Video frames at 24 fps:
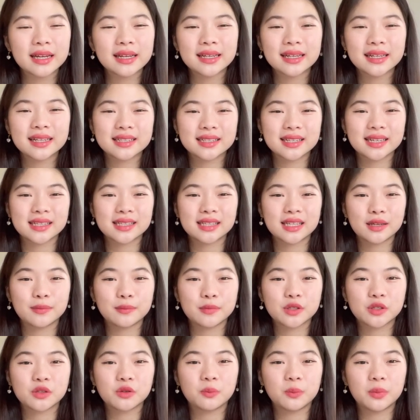it just
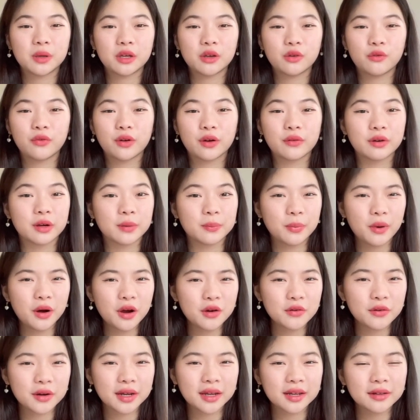seems to be very
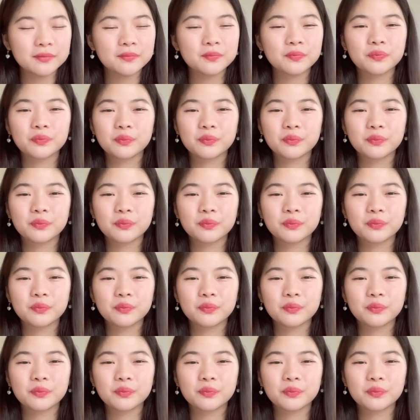boring,